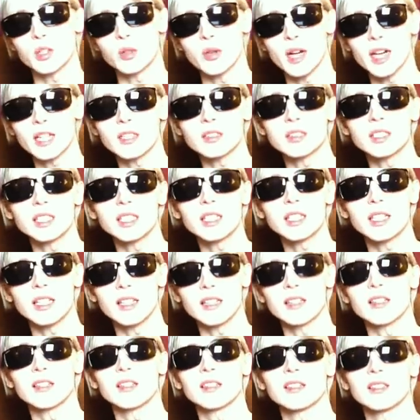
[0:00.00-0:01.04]
correctly,
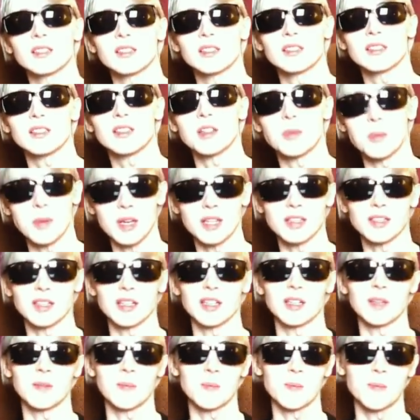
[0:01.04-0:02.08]
it's
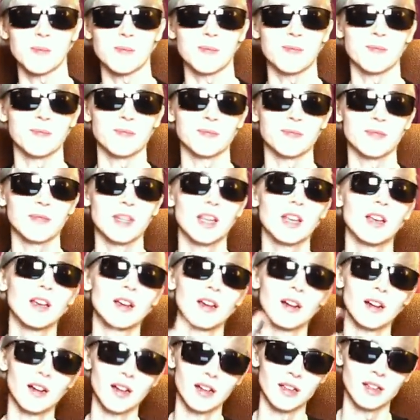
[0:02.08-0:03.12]
amazing.
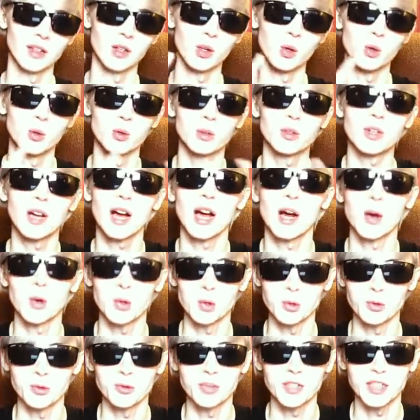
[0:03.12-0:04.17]
I know how
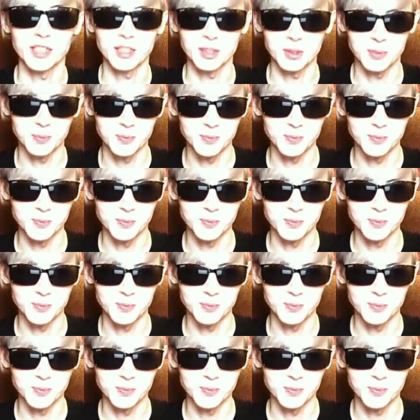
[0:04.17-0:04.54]
you feel.